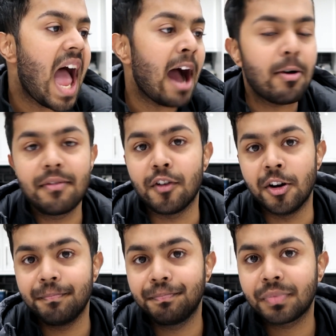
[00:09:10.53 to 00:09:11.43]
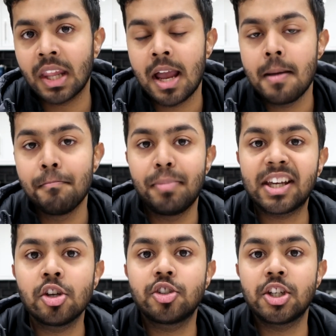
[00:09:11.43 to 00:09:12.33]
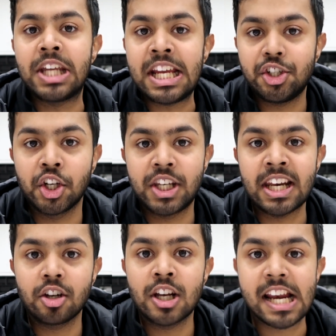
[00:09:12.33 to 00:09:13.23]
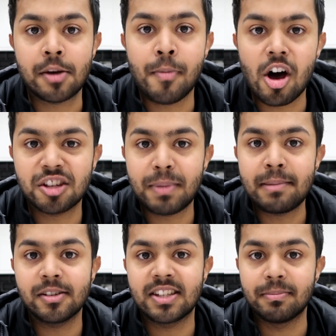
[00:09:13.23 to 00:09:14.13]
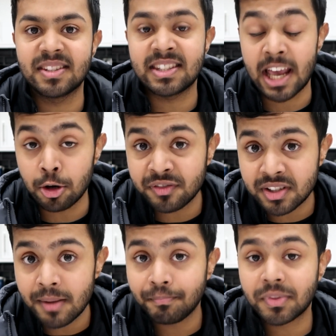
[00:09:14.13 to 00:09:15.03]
However, because the teacher didn't collect the past papers themselves,